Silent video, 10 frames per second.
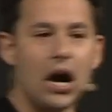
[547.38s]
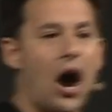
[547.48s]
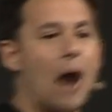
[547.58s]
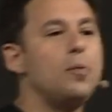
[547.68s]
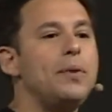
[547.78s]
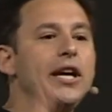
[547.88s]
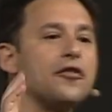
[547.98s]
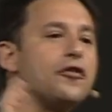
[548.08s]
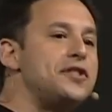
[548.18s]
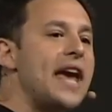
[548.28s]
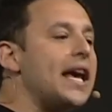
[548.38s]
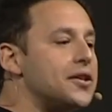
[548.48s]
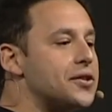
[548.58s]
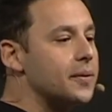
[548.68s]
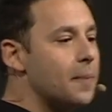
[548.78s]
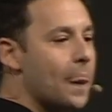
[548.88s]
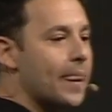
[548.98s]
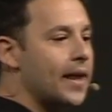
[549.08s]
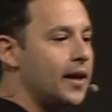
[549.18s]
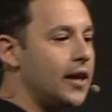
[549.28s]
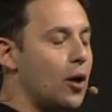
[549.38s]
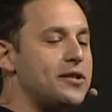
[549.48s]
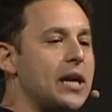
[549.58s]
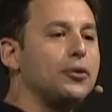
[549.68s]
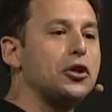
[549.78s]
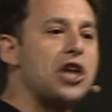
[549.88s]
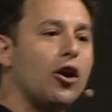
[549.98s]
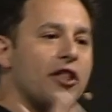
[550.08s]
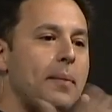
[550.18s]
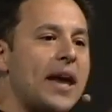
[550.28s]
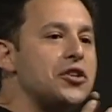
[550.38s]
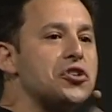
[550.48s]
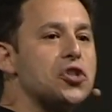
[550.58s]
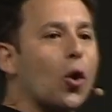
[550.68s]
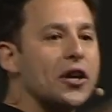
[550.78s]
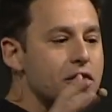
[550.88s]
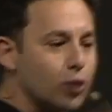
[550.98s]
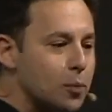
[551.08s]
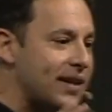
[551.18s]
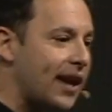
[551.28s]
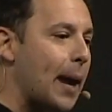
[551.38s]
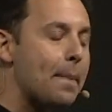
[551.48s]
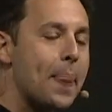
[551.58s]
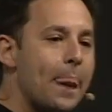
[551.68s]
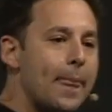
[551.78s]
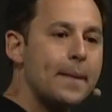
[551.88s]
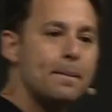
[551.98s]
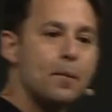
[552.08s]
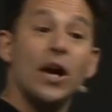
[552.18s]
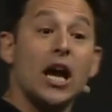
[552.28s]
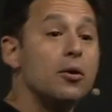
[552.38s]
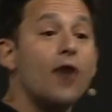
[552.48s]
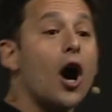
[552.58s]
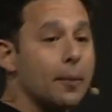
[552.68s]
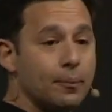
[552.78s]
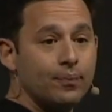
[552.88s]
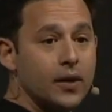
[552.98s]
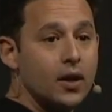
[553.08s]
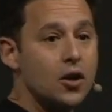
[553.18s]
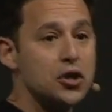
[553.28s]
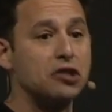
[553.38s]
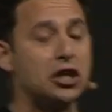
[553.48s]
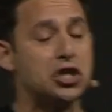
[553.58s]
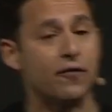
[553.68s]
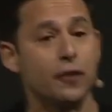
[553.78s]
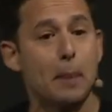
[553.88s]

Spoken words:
I would be here for days if I was able to share all the amazing stories in the room today, but we got to move on. So let's shift from the